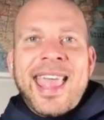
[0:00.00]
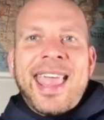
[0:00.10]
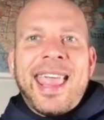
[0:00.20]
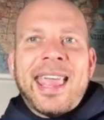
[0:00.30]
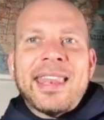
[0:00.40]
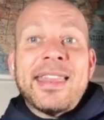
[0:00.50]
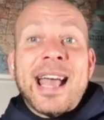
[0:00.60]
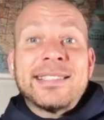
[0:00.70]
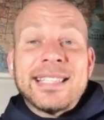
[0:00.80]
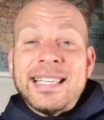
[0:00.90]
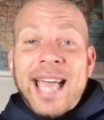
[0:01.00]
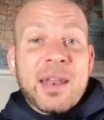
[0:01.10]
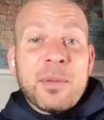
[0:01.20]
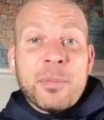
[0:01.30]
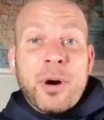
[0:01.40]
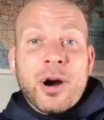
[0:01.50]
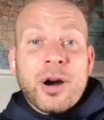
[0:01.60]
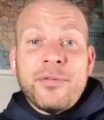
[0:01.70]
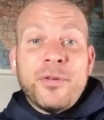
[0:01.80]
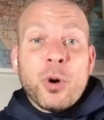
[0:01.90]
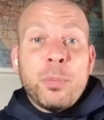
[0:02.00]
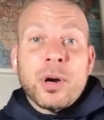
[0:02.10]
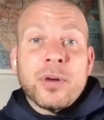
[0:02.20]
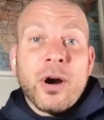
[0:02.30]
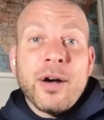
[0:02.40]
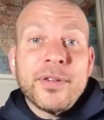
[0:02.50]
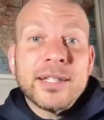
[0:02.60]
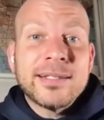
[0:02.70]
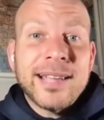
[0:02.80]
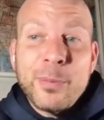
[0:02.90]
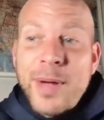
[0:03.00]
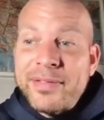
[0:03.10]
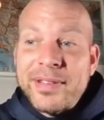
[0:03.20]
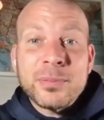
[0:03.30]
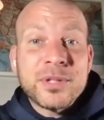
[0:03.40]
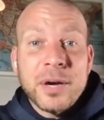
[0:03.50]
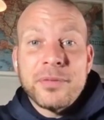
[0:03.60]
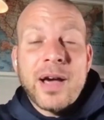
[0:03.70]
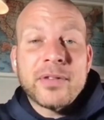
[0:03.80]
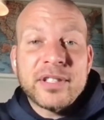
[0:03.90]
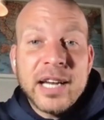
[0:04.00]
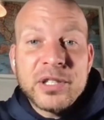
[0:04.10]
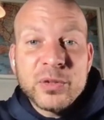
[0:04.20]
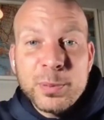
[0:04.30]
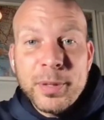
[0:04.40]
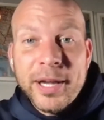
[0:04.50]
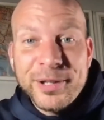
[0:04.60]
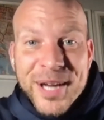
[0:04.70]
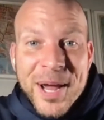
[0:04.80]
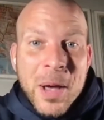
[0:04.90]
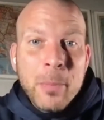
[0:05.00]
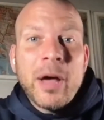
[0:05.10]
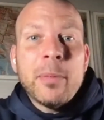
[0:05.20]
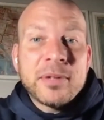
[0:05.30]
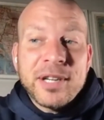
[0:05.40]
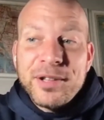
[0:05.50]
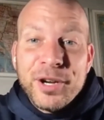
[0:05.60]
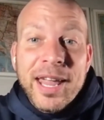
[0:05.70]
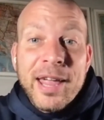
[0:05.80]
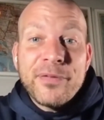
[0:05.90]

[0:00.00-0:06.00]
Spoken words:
And that's got to be a focal point of our offense. Like we have to have some tough conversations with players, but help them understand, look, if